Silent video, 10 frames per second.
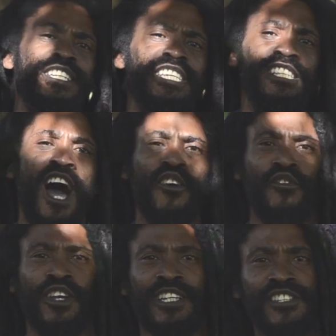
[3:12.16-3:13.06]
these
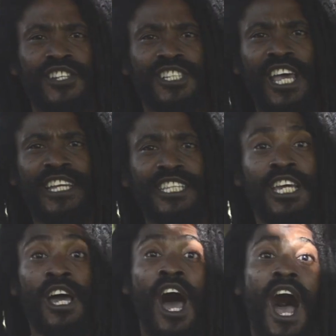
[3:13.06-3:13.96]
African society
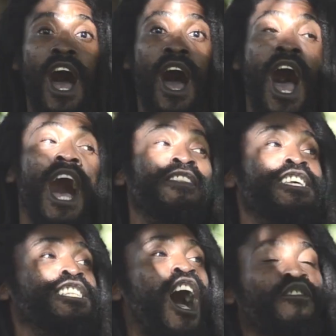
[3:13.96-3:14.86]
and
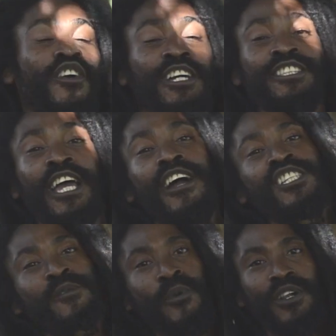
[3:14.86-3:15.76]
these African
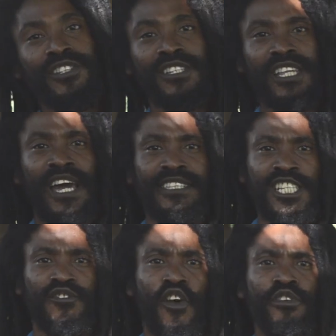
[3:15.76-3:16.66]
diasporal societies
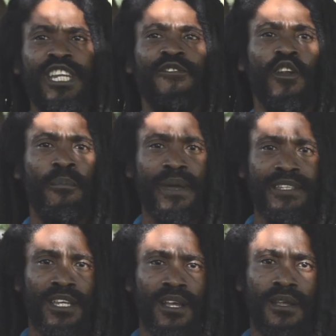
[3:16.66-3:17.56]
for redevelopment,
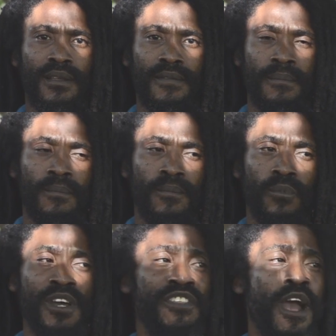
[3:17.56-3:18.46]

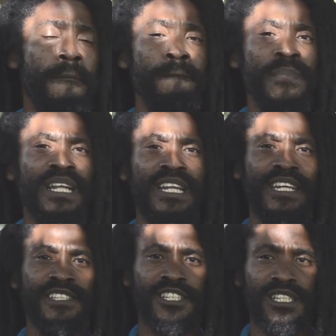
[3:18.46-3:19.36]
where there are
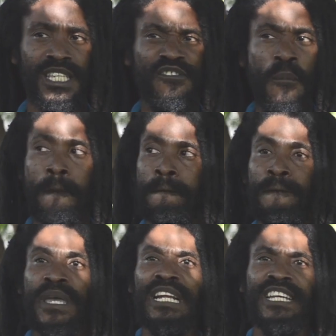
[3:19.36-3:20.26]
millions, even
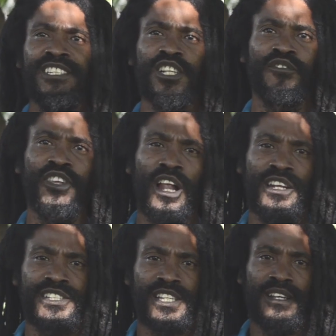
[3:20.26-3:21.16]
billions of
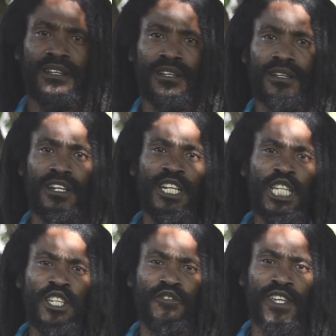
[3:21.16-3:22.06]
dollars
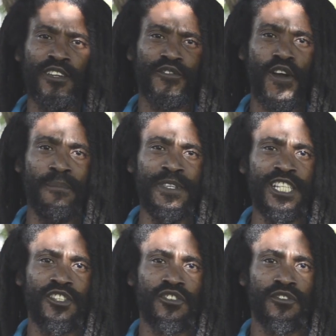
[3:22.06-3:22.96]
leaving from these